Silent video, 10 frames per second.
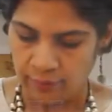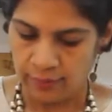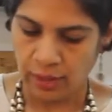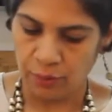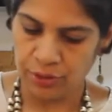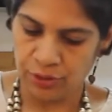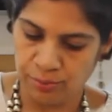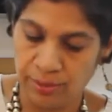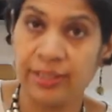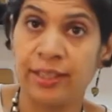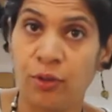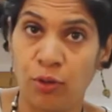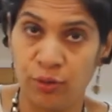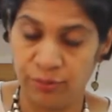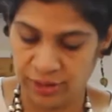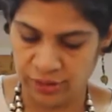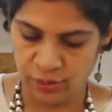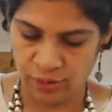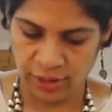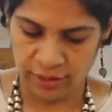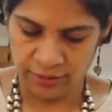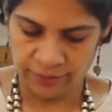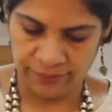Now we're just mixing all of these together.